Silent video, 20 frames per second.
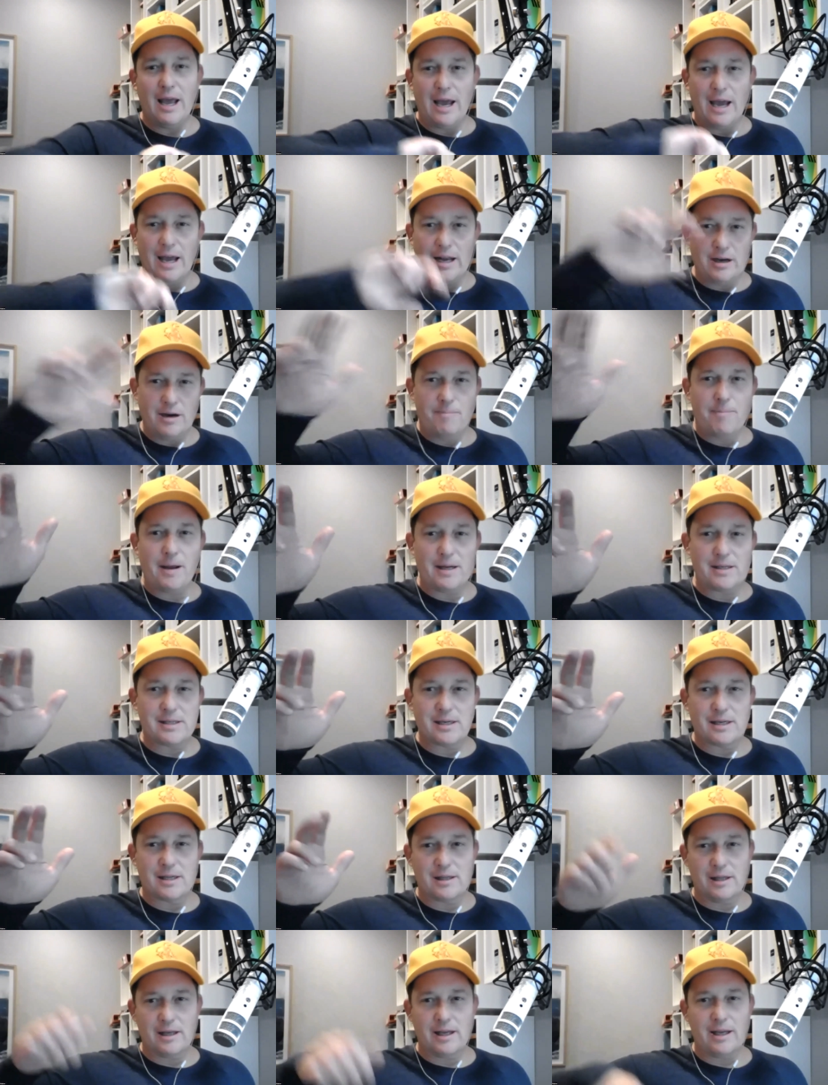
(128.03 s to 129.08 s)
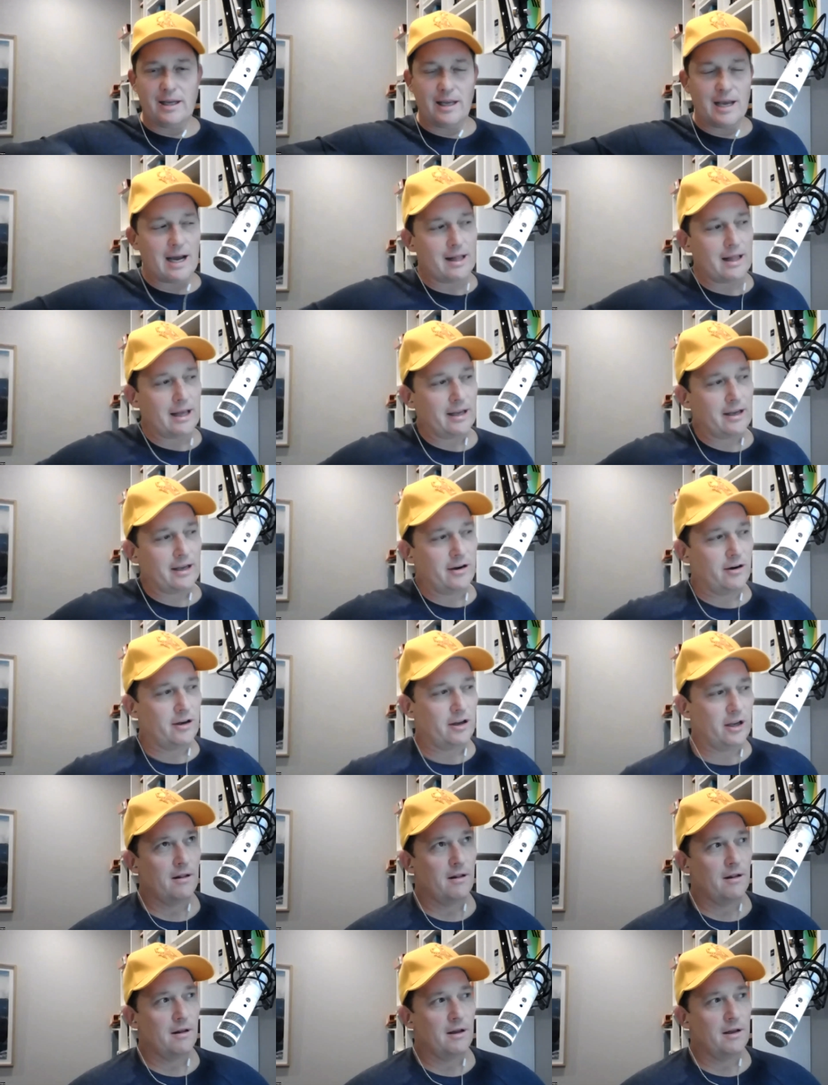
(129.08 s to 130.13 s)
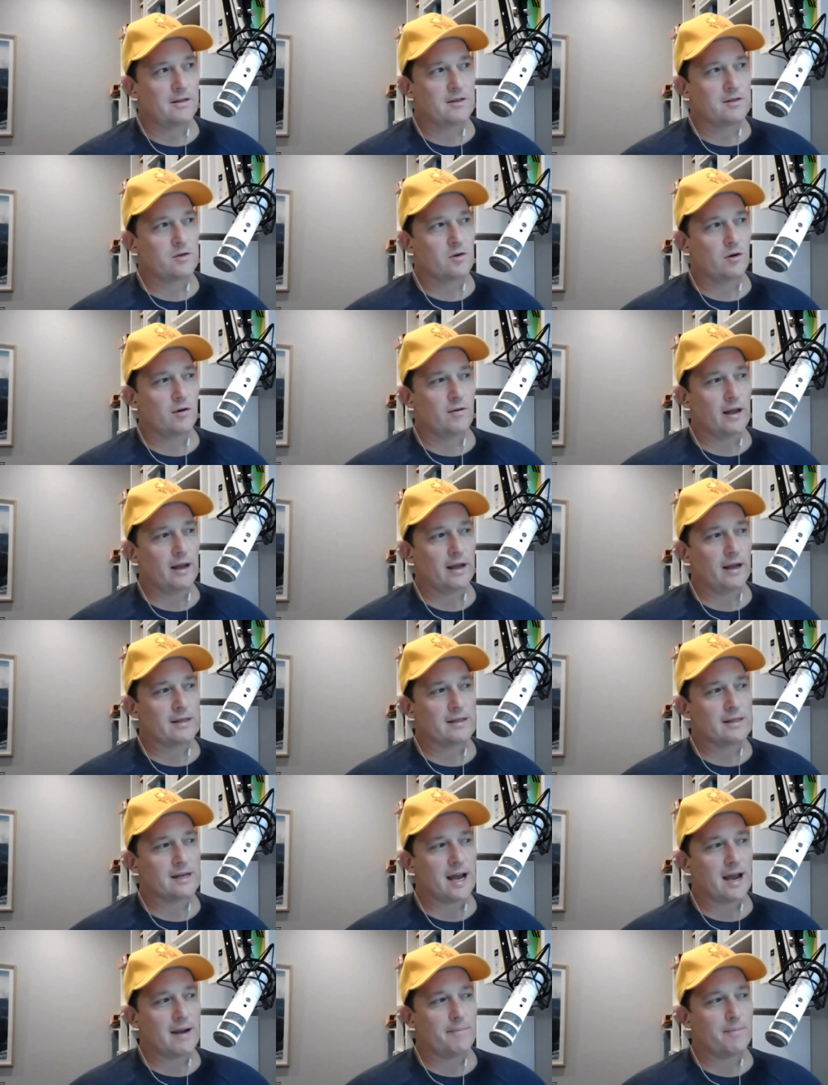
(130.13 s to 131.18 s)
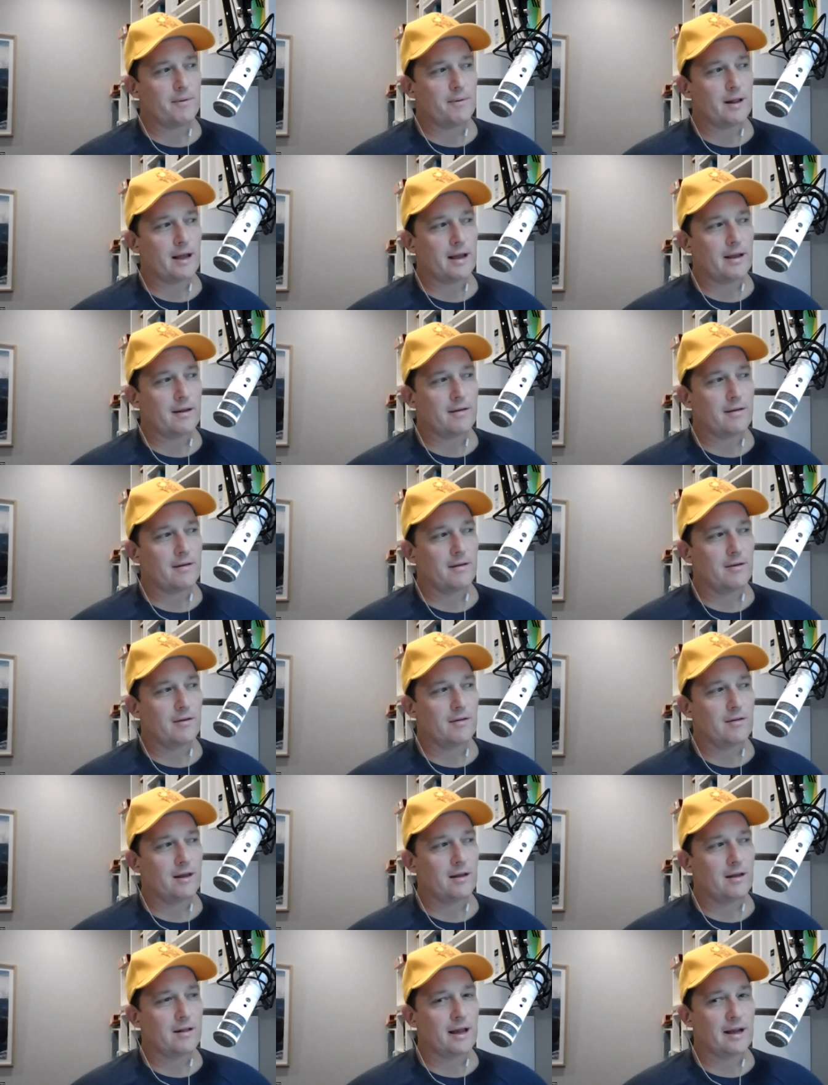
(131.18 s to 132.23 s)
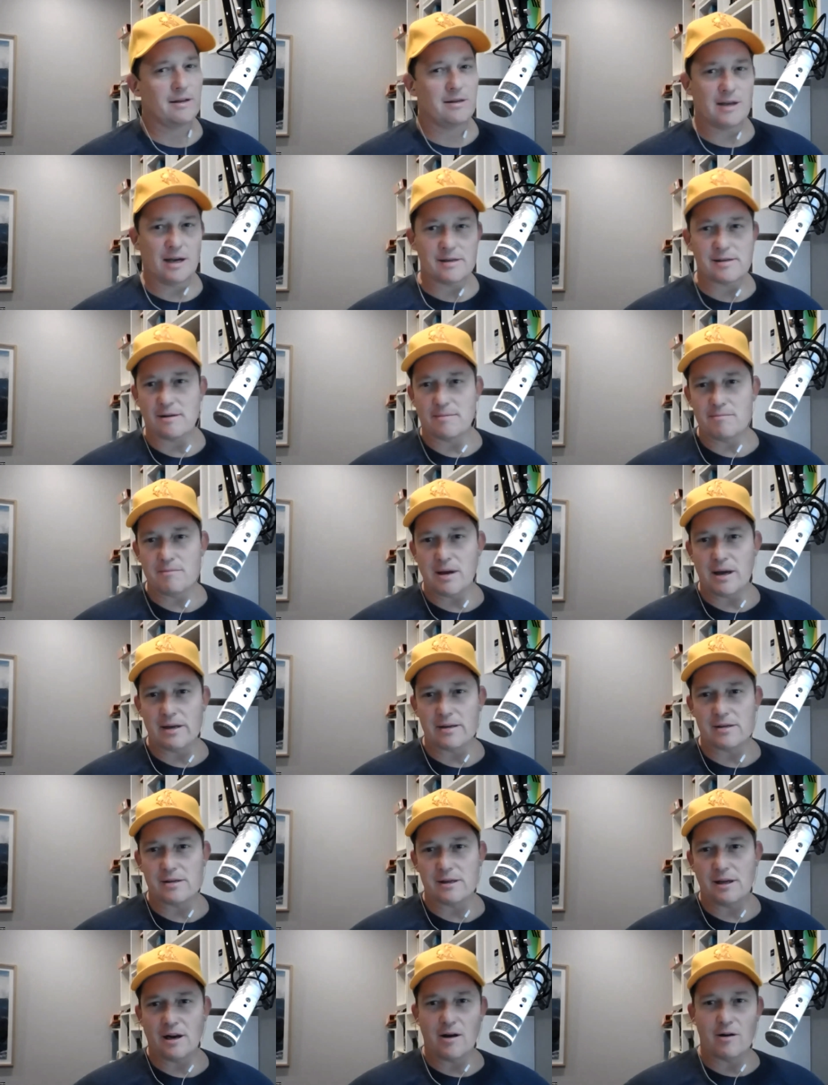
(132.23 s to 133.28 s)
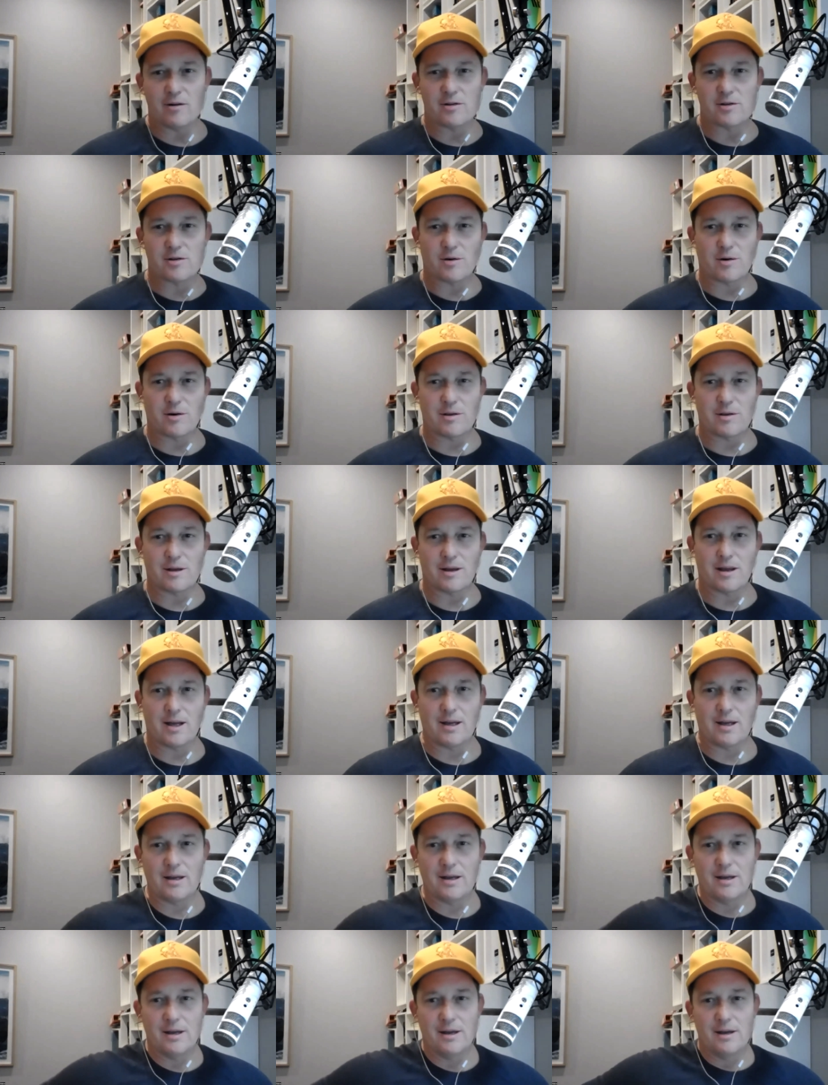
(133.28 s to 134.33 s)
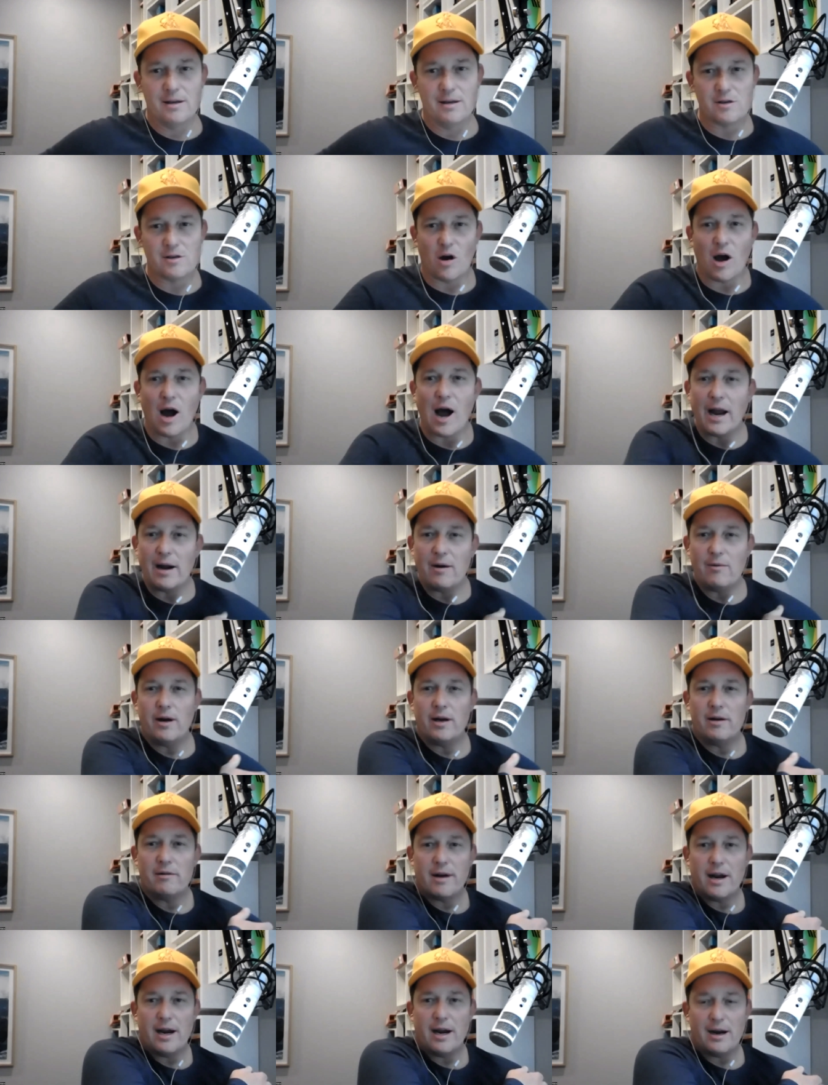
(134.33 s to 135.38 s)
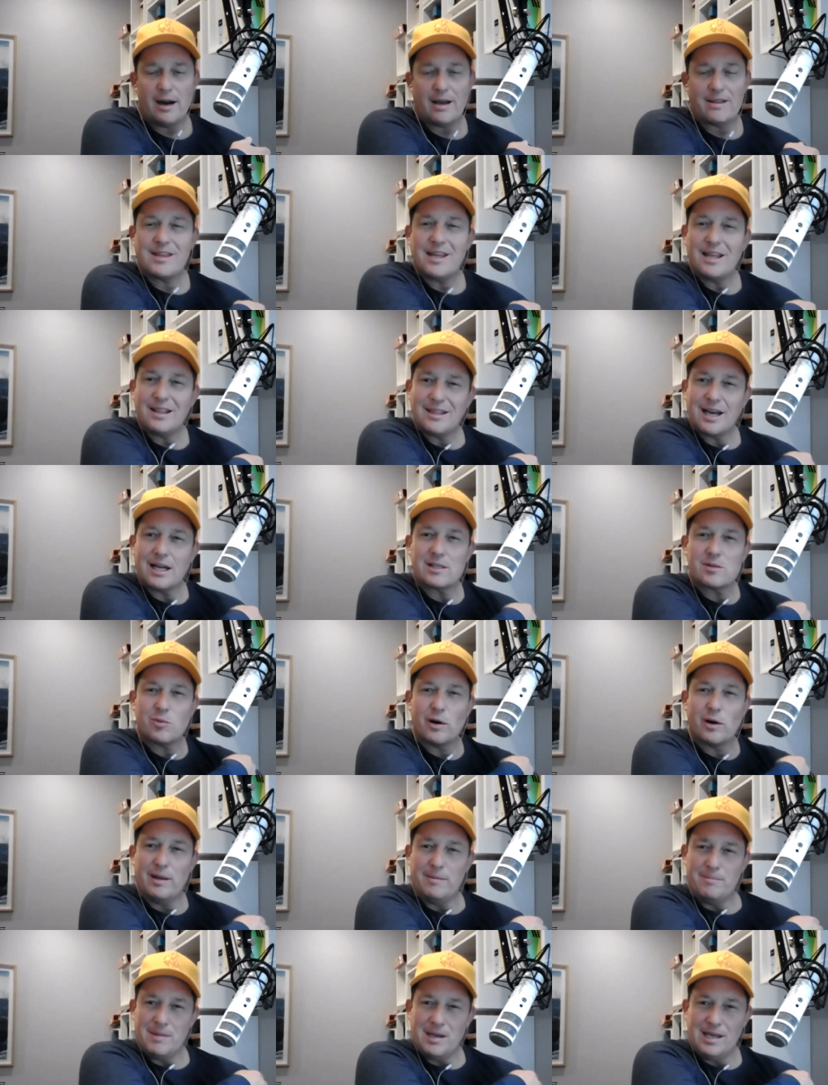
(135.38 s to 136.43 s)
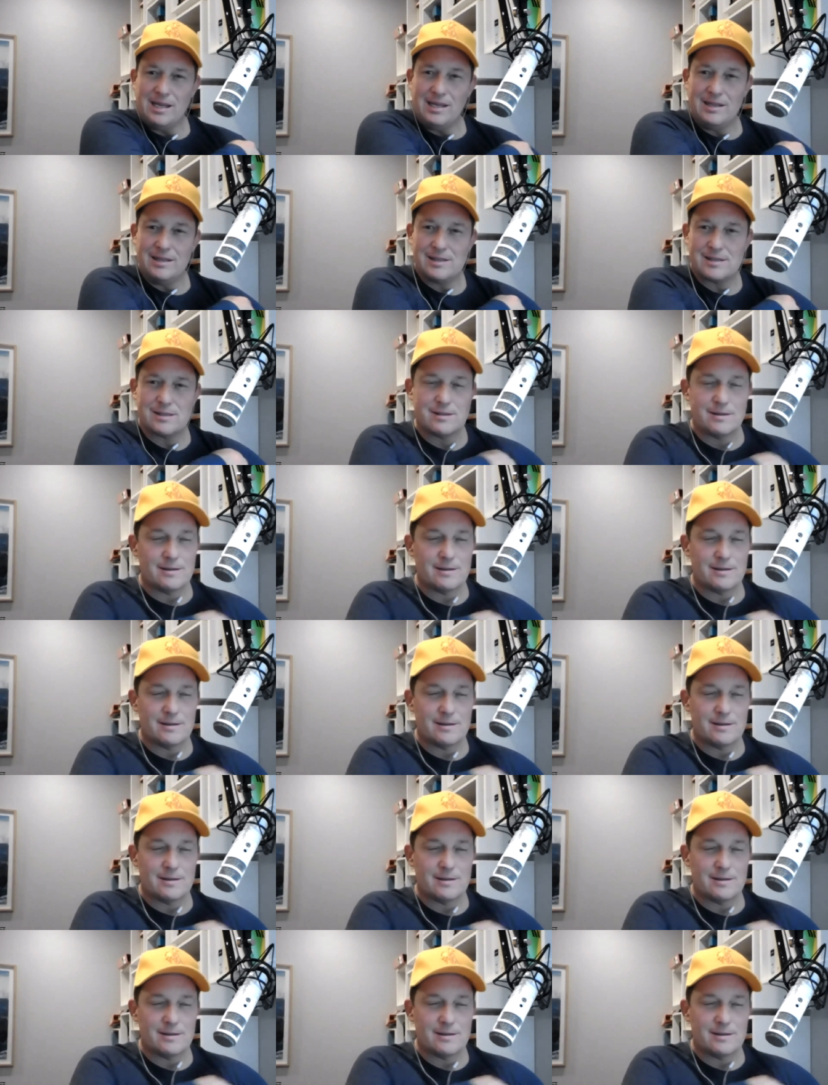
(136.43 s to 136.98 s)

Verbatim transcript: And you basically, yeah, like you're, it's sort of like sniper, like you think like doesn't miss, you know, sort of thing. Mm-hmm. So high win rate. I think that's what he means.